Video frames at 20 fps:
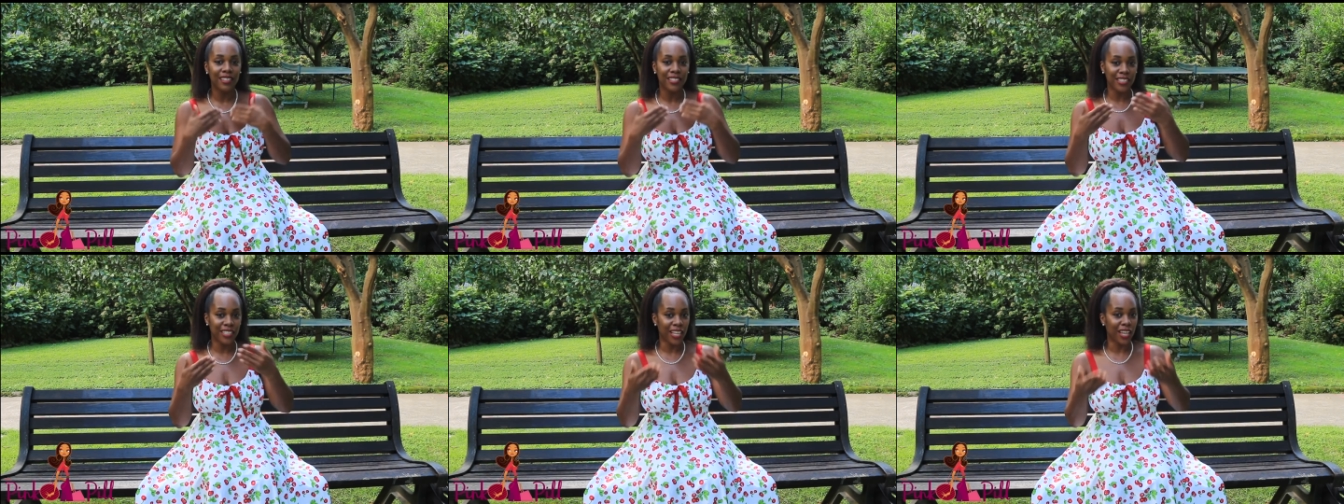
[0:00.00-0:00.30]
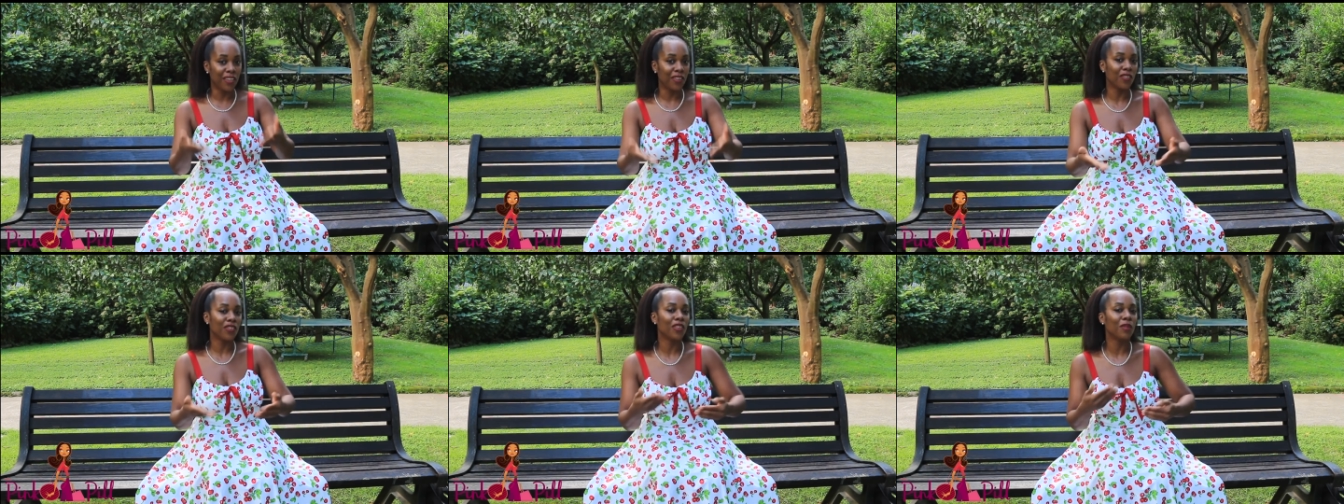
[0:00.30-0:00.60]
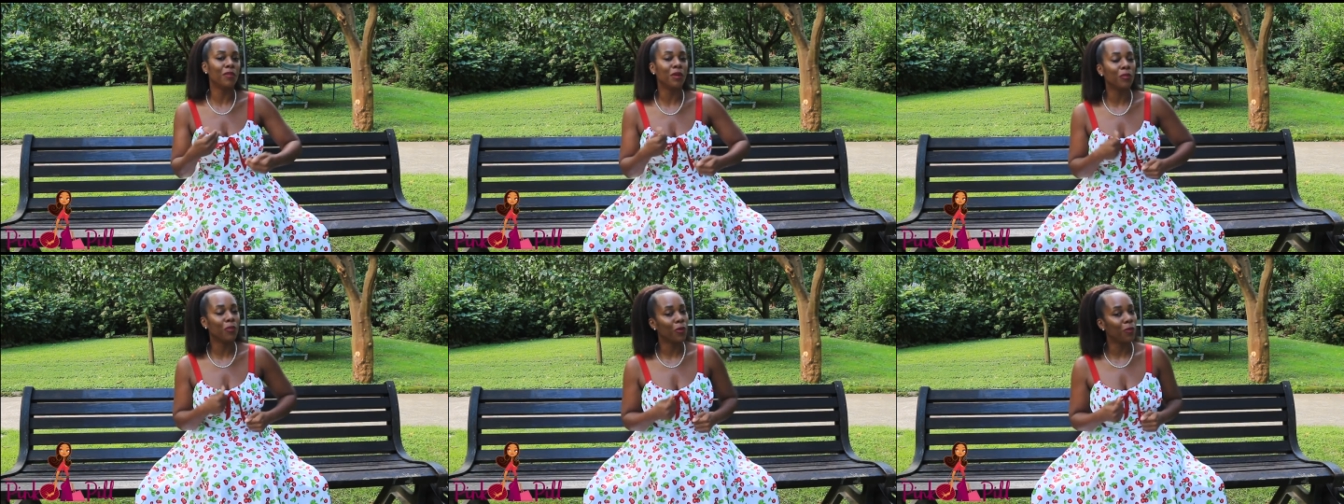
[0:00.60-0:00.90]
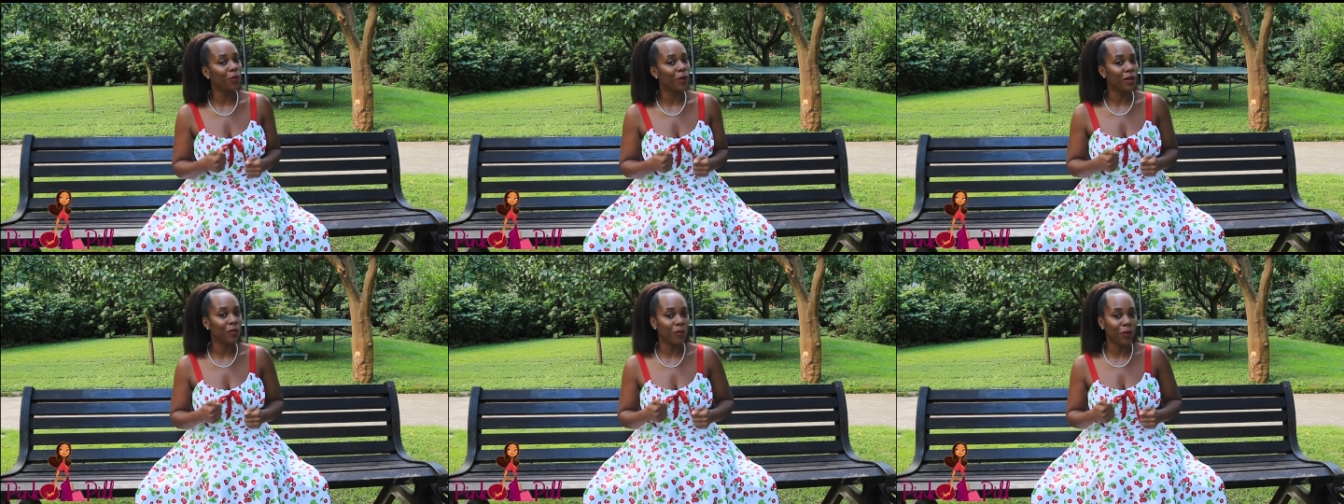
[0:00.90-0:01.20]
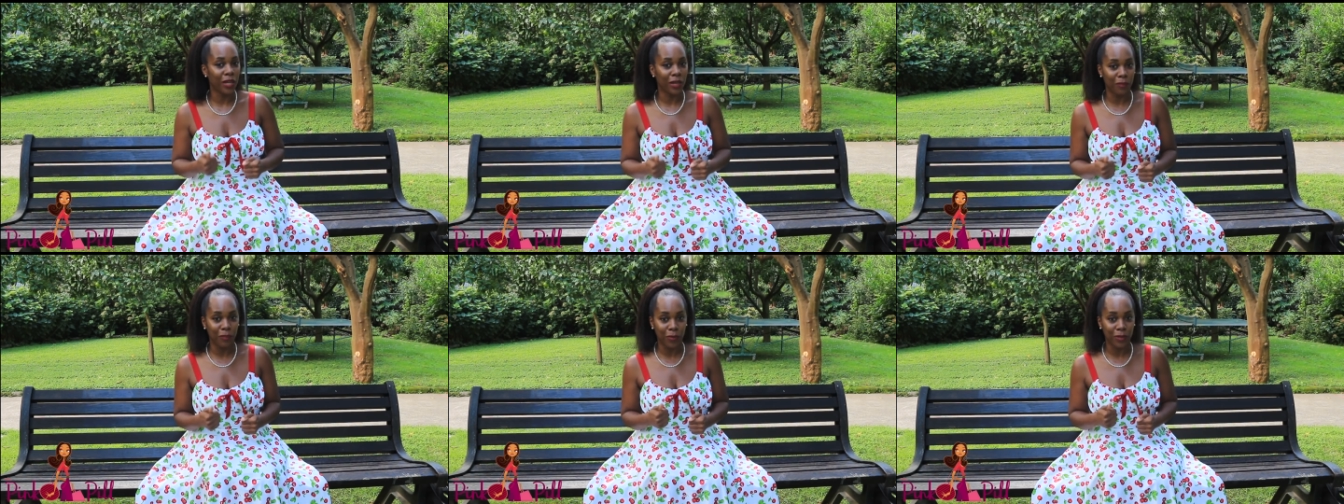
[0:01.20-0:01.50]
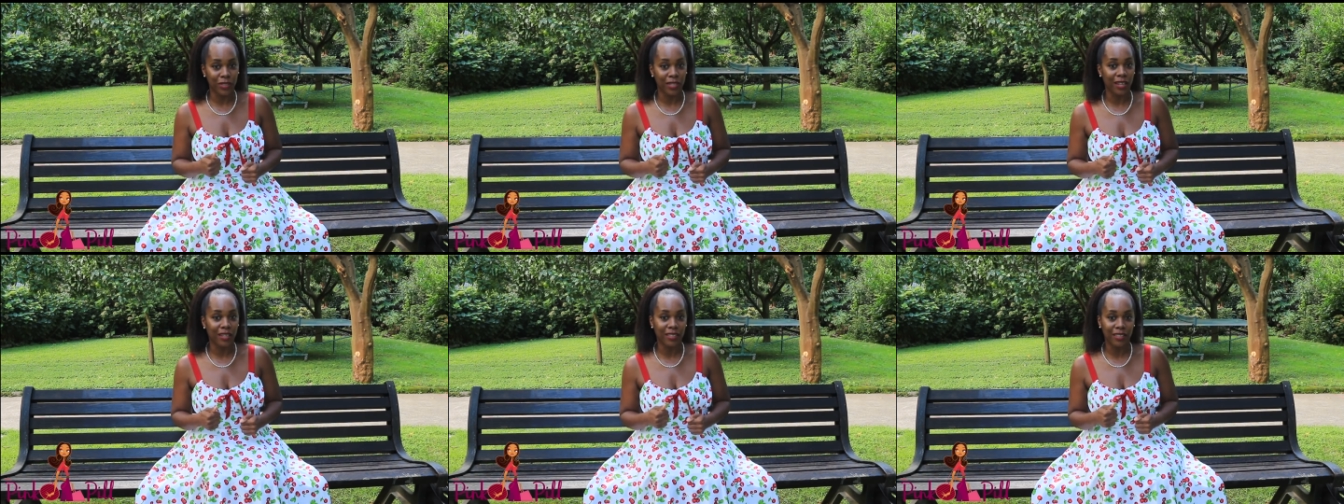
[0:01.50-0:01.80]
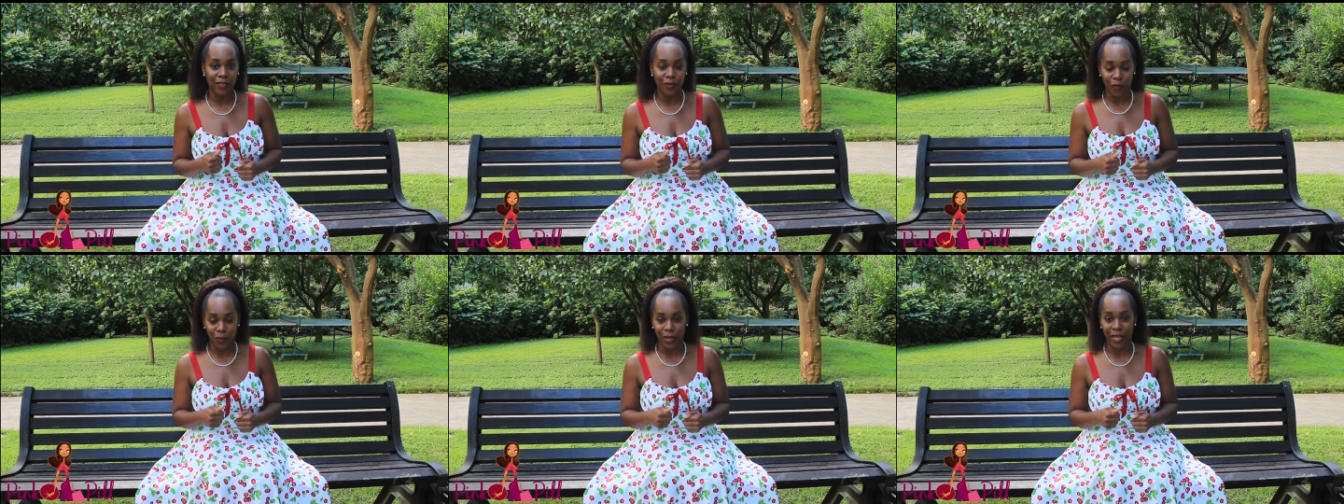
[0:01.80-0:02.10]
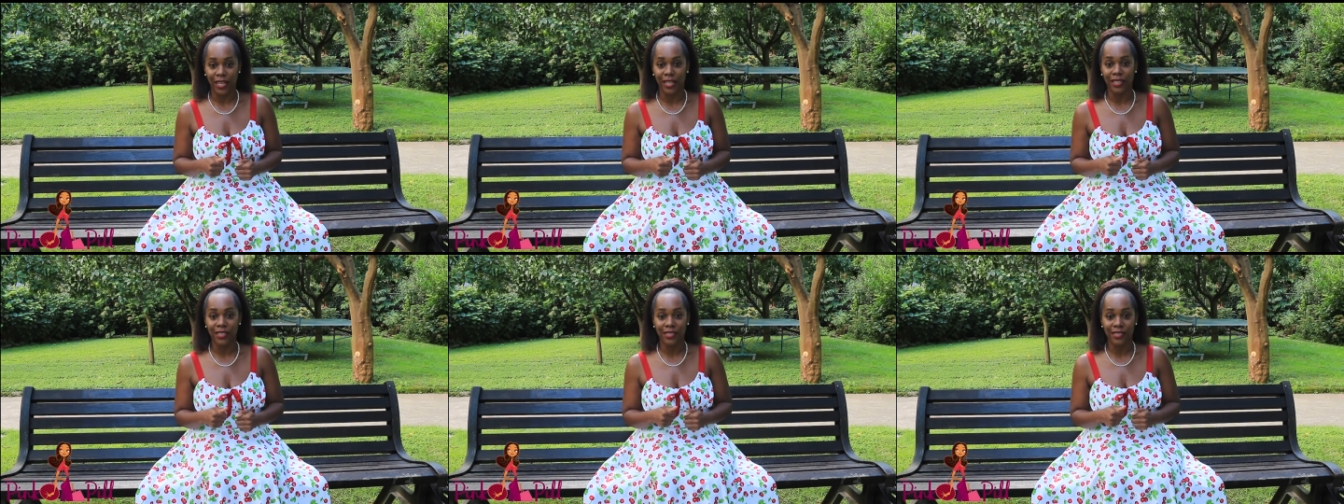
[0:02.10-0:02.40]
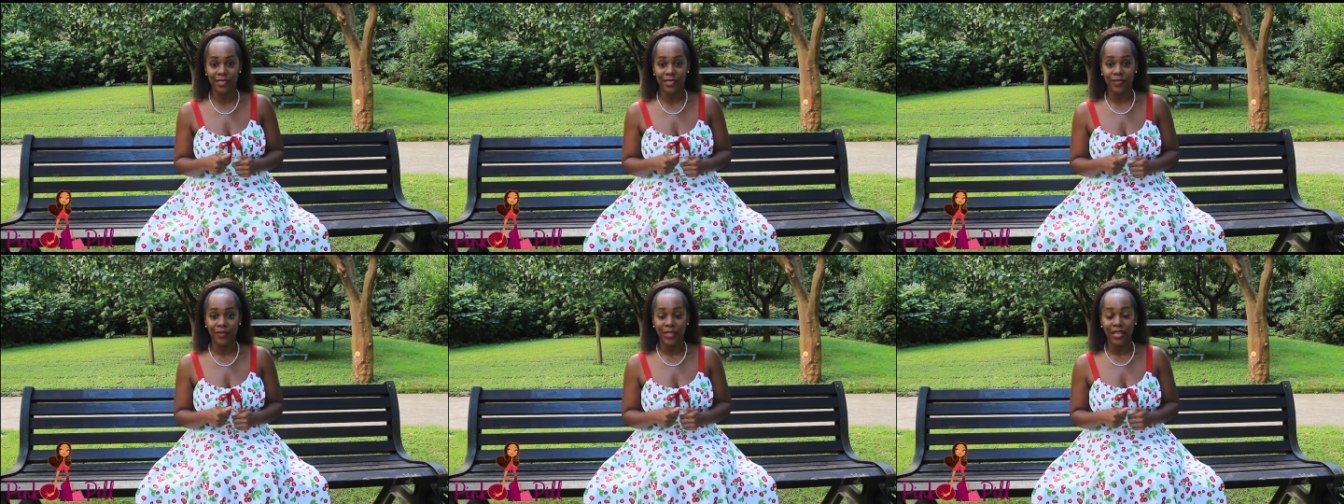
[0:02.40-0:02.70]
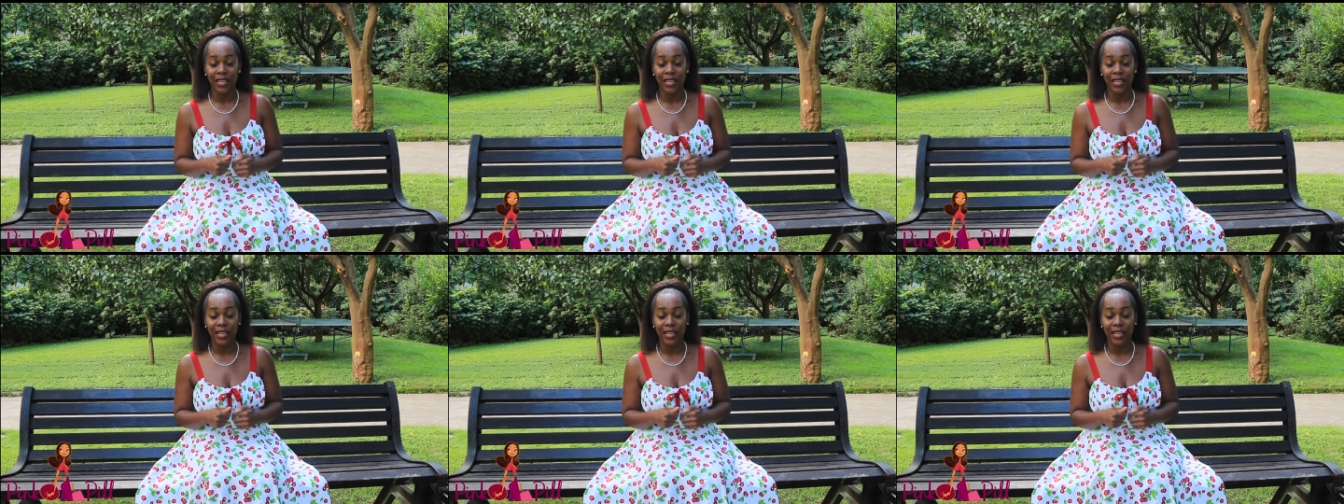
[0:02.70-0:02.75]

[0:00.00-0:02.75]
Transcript: Channel them in productive ways.